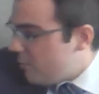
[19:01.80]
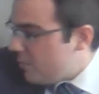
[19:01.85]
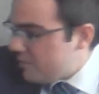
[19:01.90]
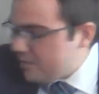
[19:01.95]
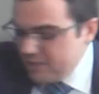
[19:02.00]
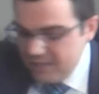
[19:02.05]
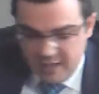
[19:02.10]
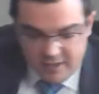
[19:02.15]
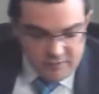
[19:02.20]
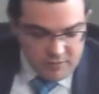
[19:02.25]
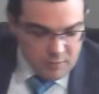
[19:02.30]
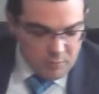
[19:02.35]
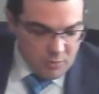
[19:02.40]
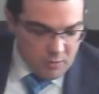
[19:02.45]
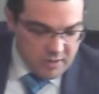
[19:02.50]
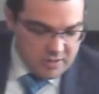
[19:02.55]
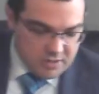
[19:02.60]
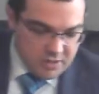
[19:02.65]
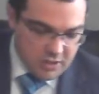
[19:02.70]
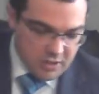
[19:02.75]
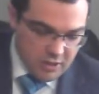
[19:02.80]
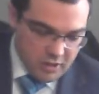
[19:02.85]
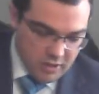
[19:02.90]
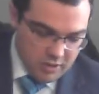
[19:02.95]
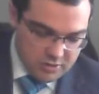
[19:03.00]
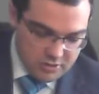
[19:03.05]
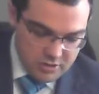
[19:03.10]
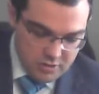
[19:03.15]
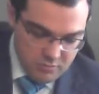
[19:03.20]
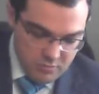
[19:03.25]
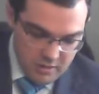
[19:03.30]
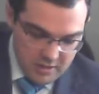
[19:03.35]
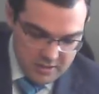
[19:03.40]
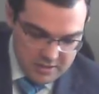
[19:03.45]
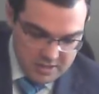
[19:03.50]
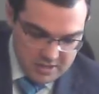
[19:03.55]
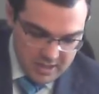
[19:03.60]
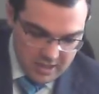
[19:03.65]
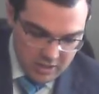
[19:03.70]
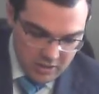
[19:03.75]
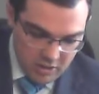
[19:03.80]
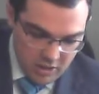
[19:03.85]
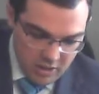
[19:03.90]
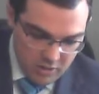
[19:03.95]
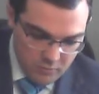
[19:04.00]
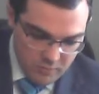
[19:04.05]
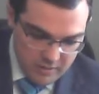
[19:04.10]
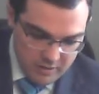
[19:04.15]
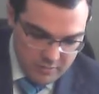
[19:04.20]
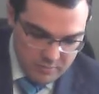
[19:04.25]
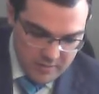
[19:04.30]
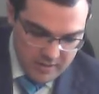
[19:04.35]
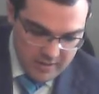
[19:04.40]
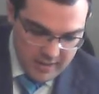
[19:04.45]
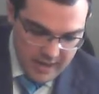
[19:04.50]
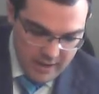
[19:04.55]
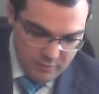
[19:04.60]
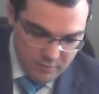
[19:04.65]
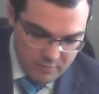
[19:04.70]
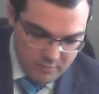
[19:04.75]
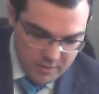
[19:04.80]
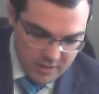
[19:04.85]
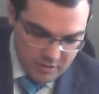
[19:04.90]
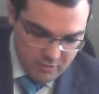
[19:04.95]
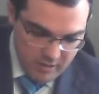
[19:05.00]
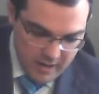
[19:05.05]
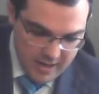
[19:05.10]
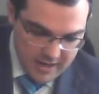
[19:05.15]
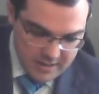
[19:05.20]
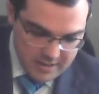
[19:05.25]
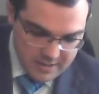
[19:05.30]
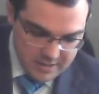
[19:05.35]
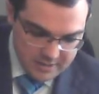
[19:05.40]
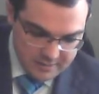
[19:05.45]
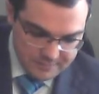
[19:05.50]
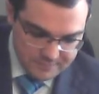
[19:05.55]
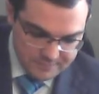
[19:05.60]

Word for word: see if the boys and girls you want to sing along with me, that would be great.